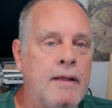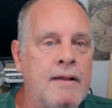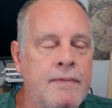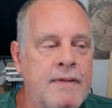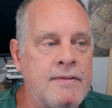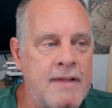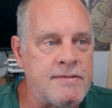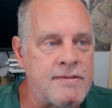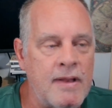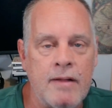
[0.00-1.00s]

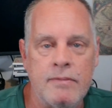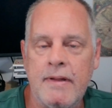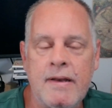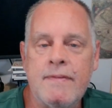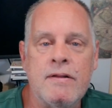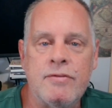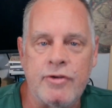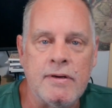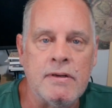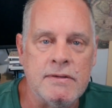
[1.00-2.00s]
That's not, none of that is
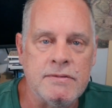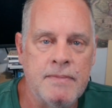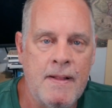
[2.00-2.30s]
journalism.